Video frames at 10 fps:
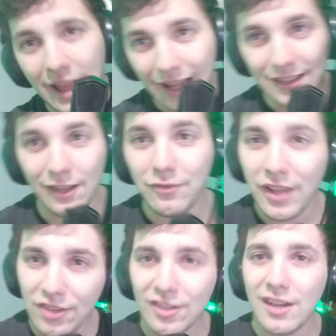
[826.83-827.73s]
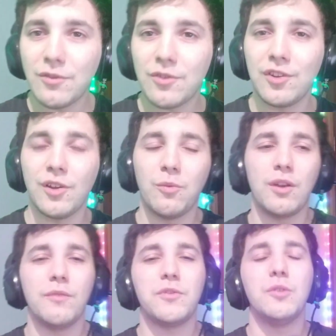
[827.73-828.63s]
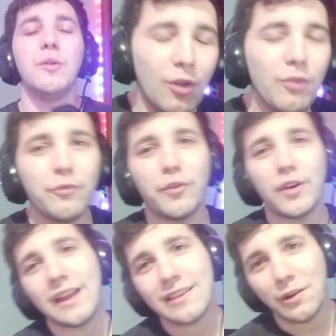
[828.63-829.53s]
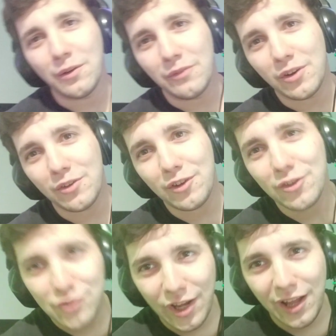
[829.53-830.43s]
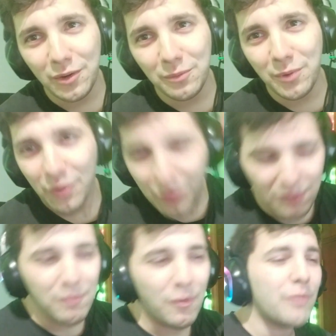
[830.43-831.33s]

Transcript: I love each and every single one of you. Don't forget our videos on this channel, bro. Come